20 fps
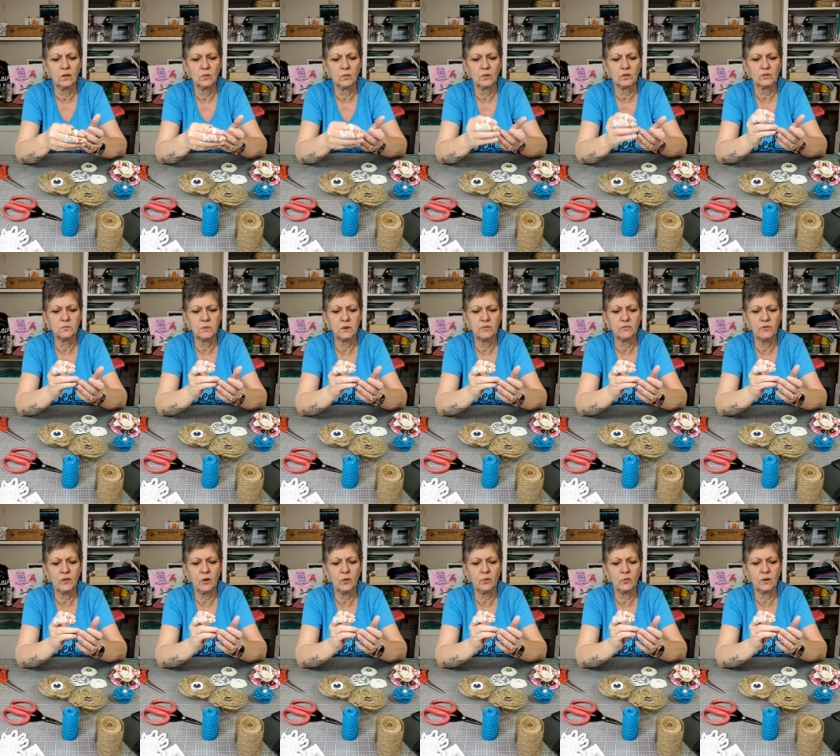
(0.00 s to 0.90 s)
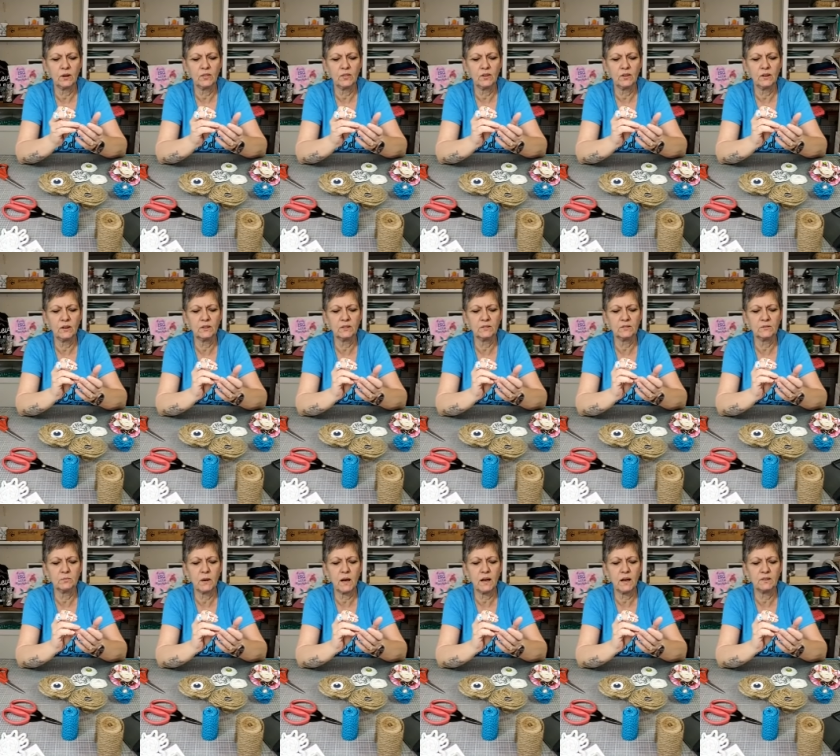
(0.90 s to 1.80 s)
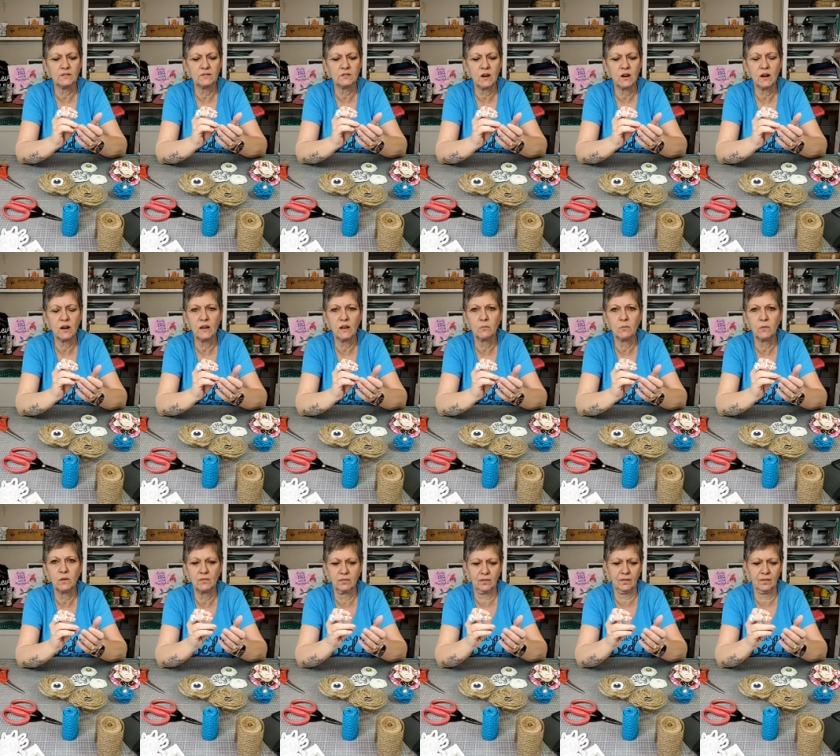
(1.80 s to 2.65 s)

where's my phone? I think it's past time.